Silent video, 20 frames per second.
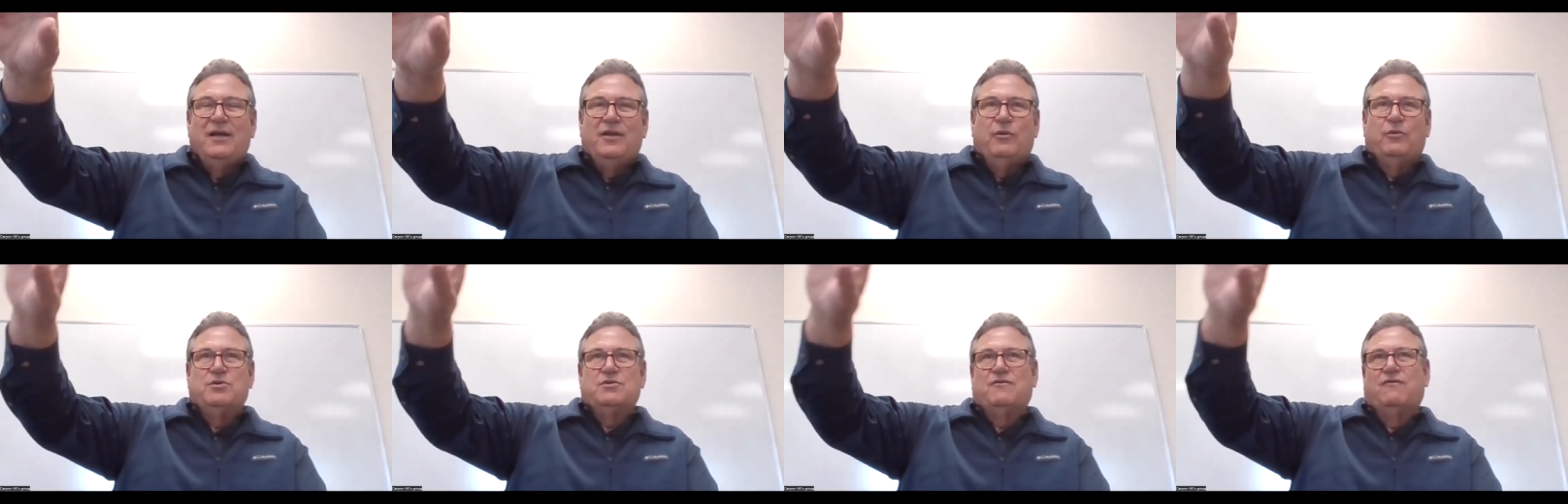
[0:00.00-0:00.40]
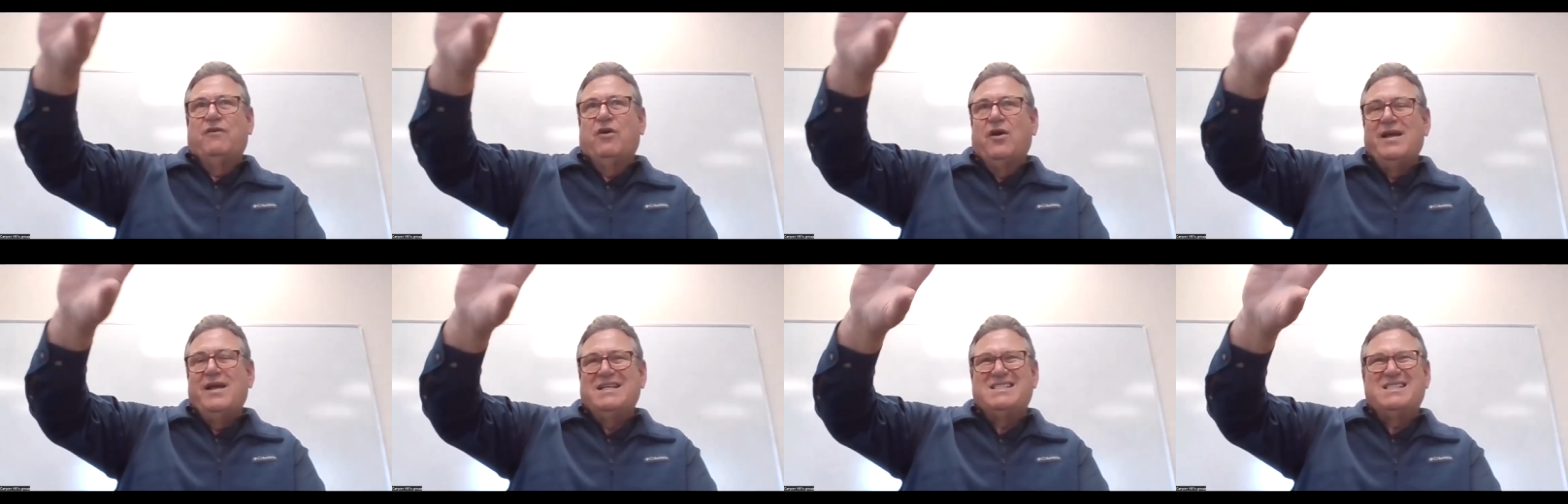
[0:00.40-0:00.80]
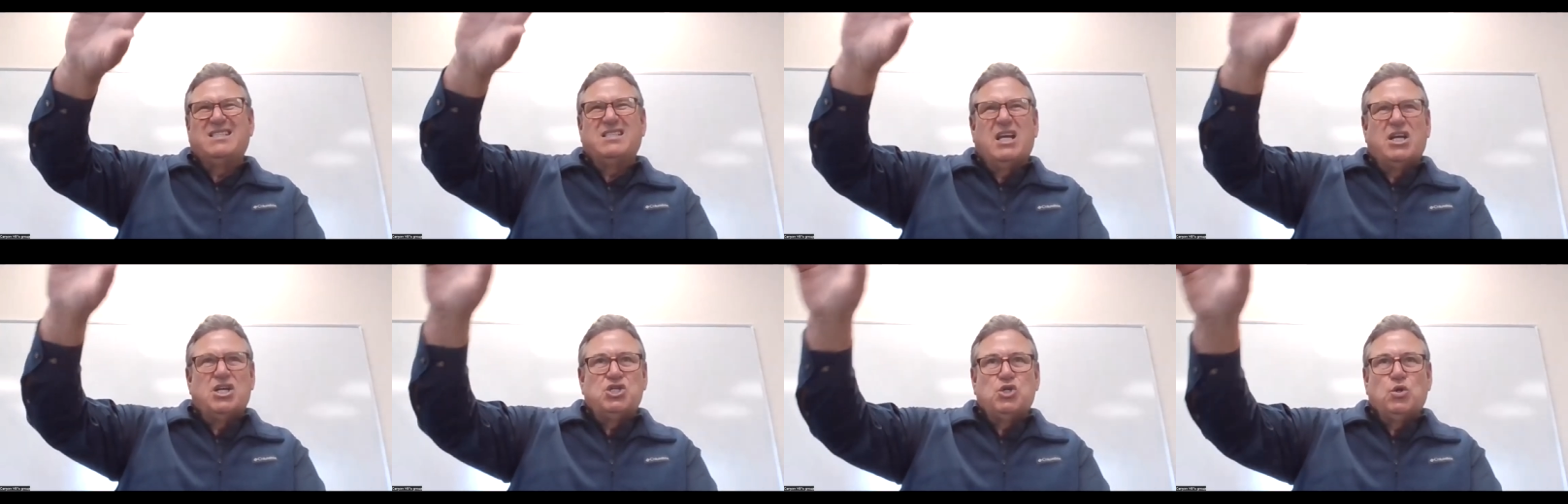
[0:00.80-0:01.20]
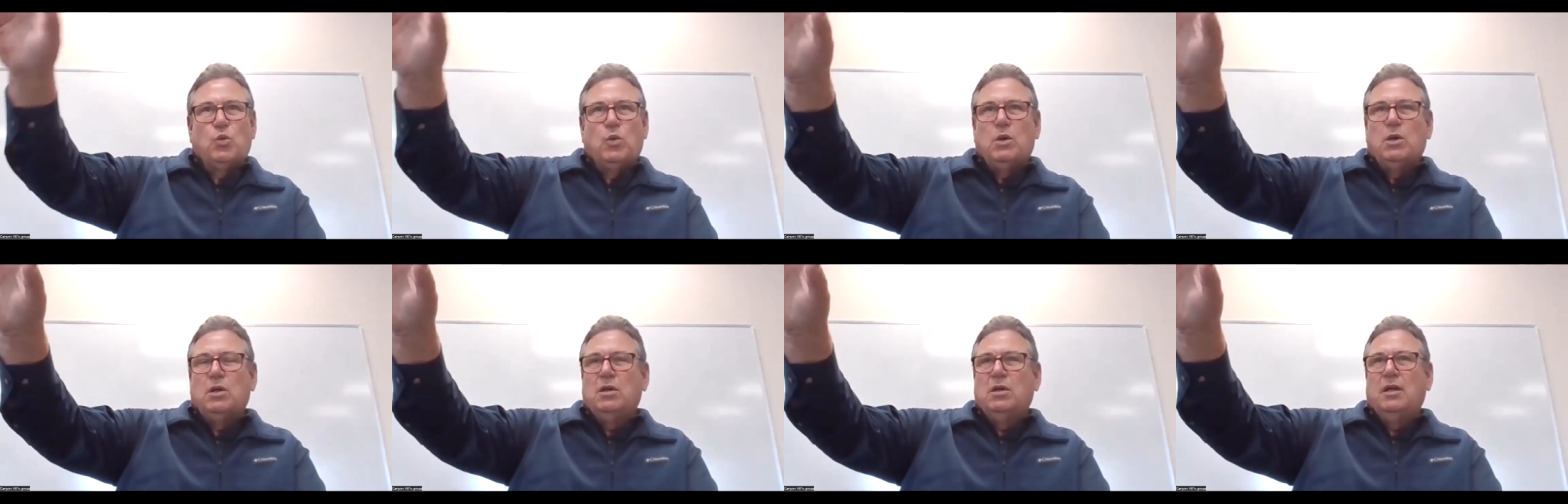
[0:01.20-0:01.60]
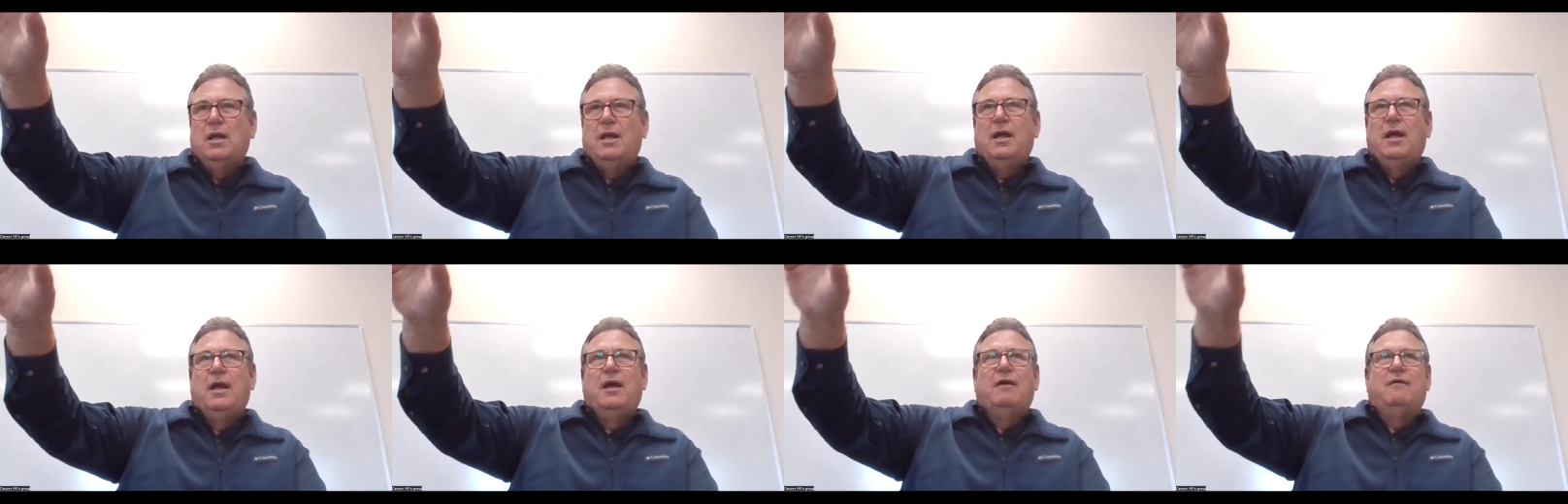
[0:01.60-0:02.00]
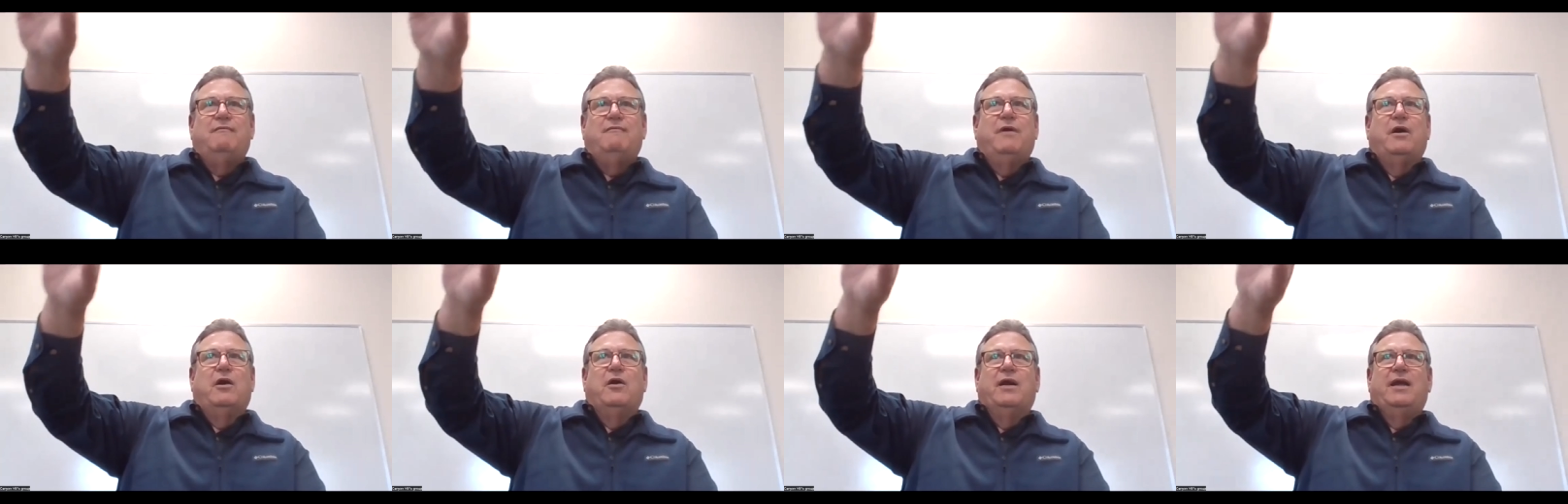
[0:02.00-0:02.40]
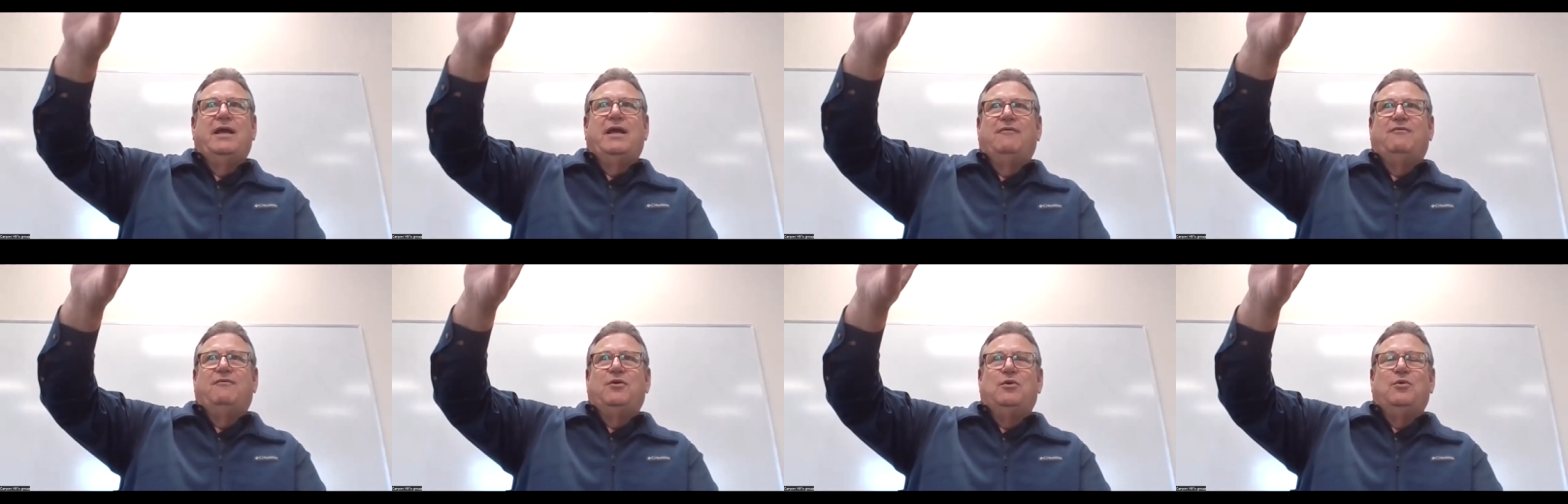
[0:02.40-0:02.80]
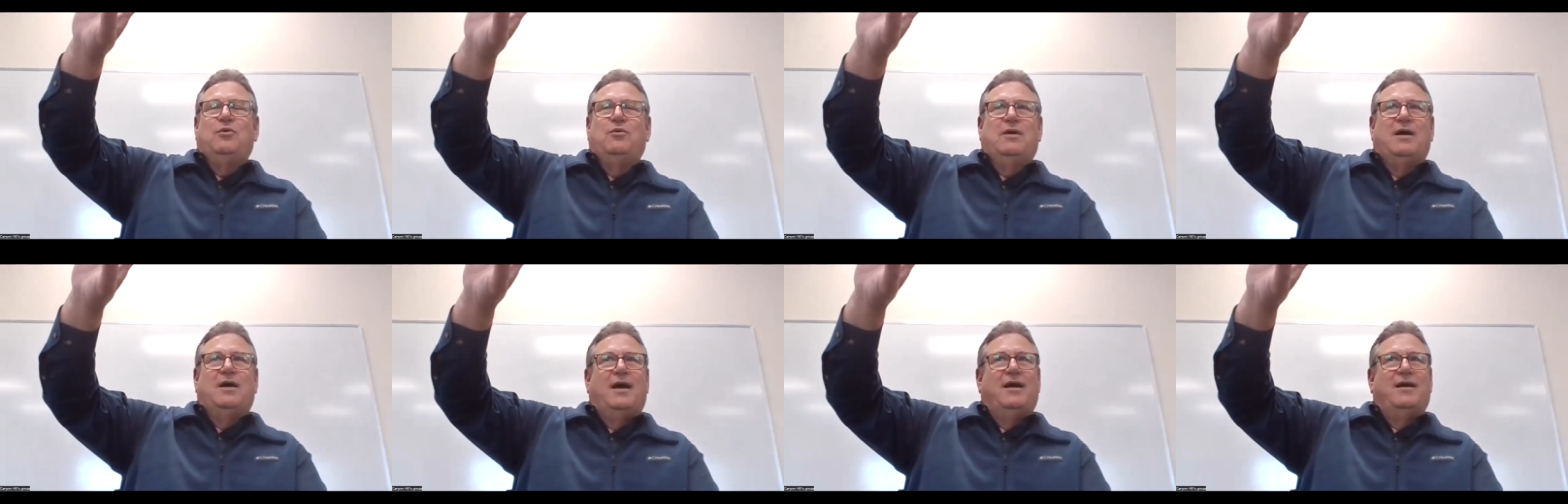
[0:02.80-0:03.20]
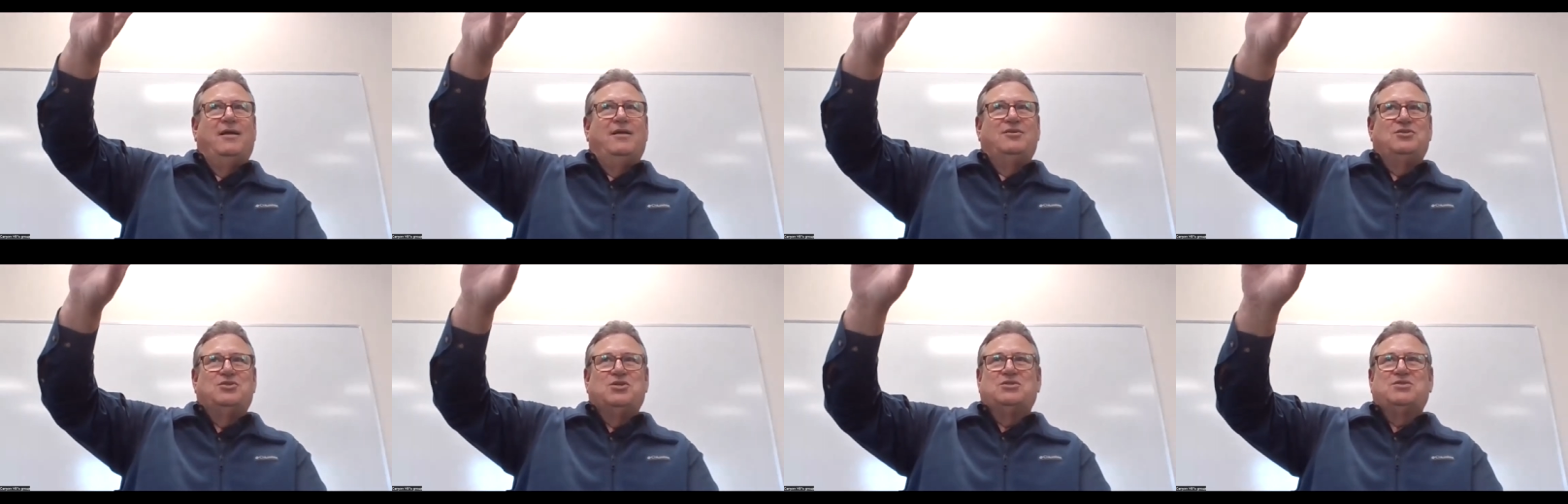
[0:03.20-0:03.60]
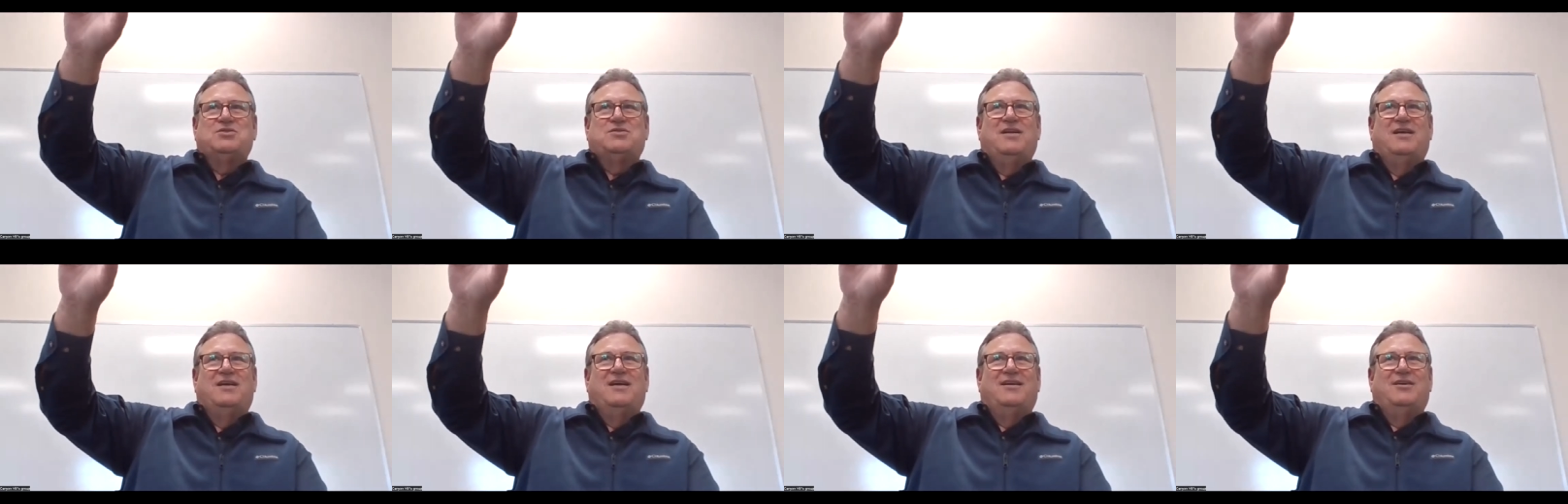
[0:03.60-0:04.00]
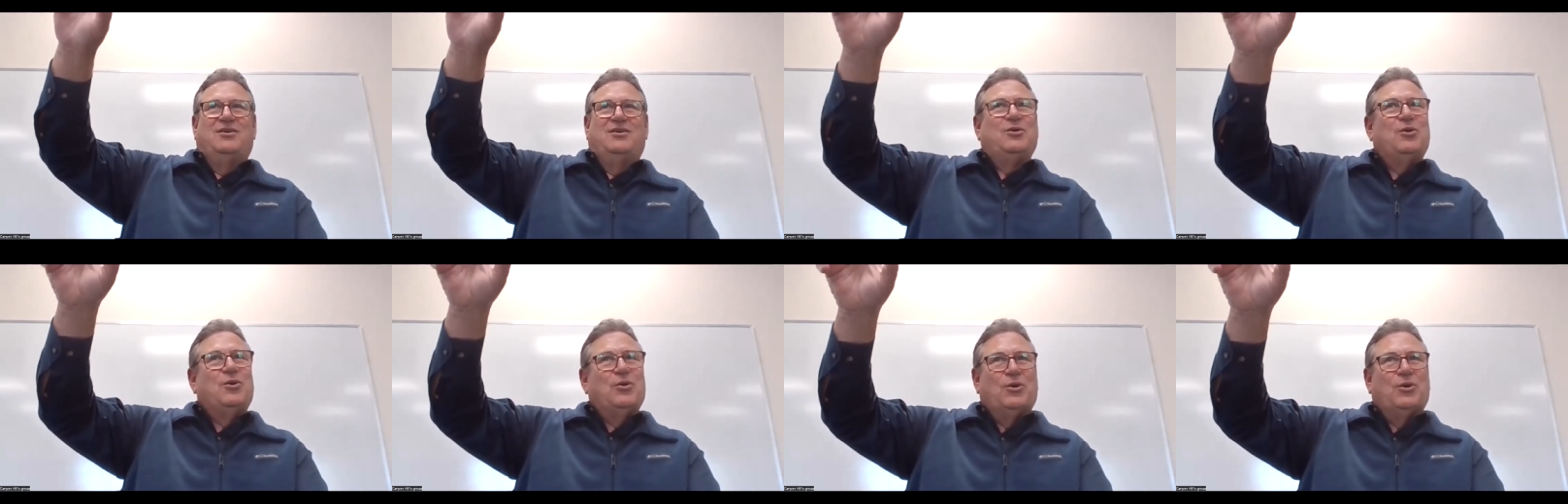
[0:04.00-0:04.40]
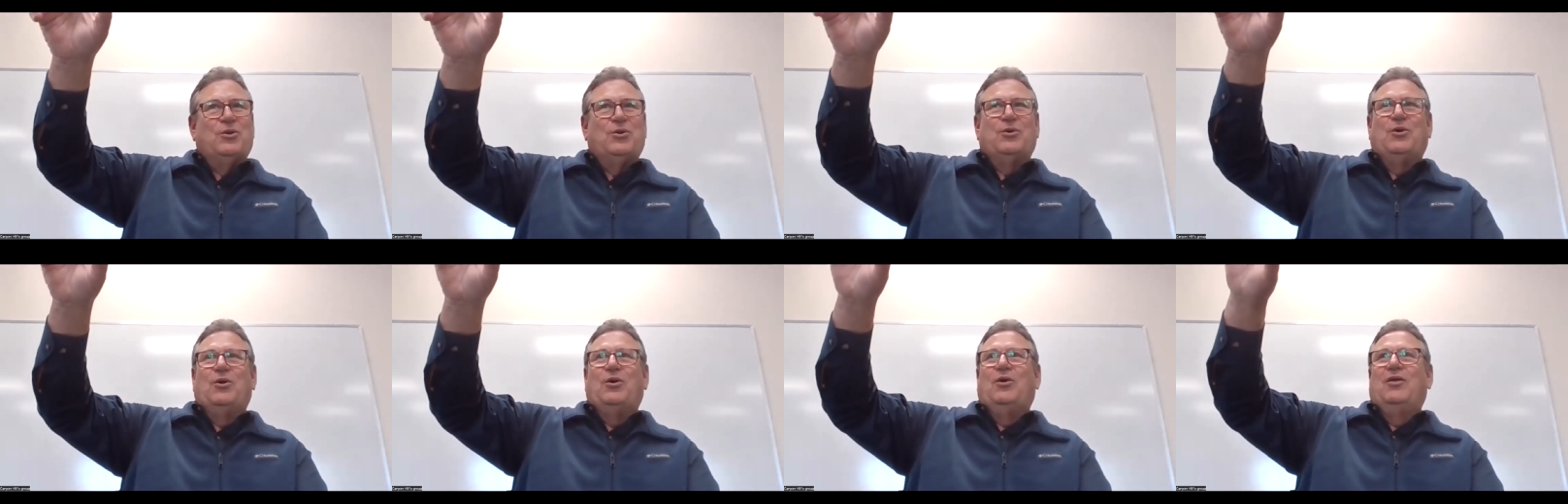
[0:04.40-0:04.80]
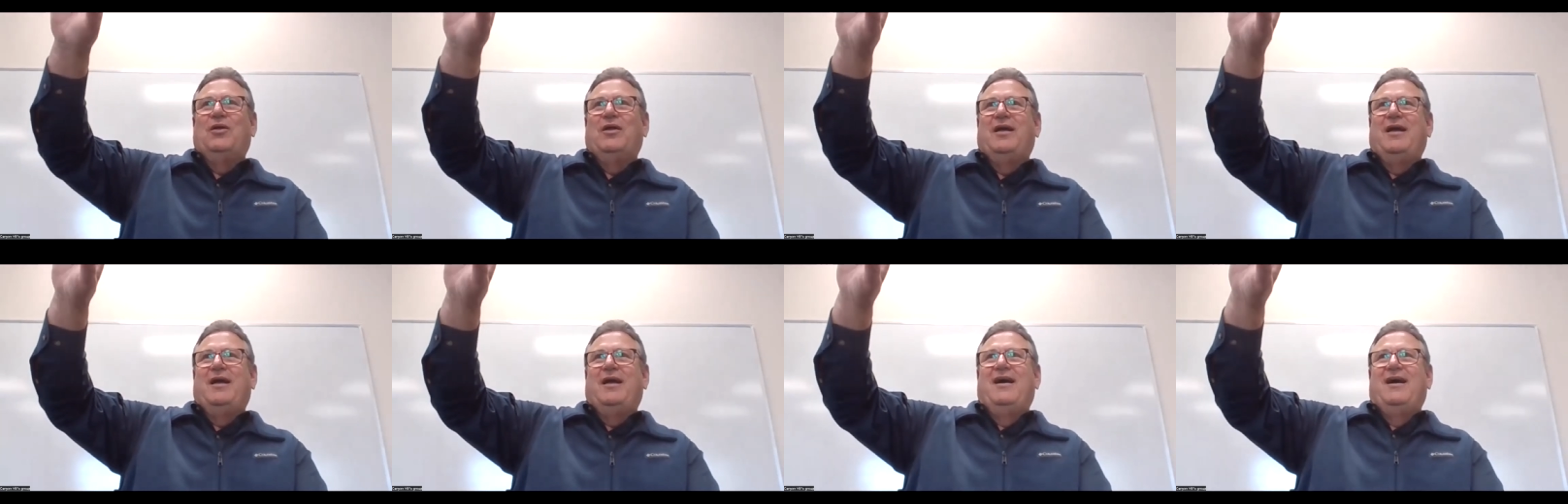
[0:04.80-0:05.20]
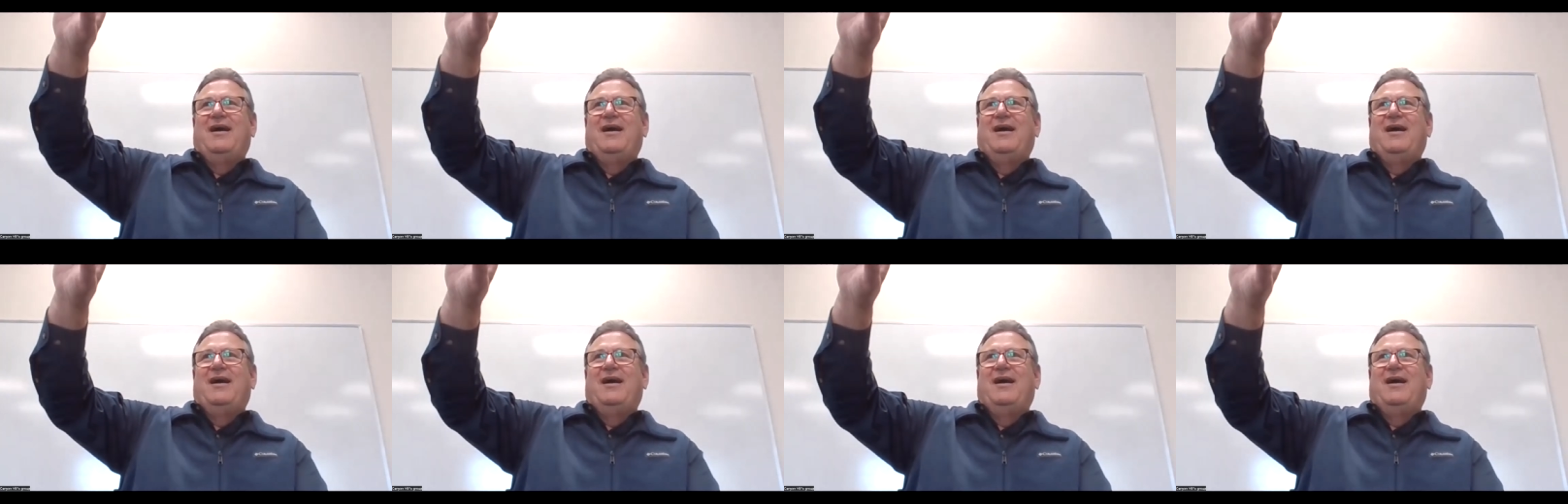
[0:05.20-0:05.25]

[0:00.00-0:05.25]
that was very sensual, very, if you uh, just, you know, Google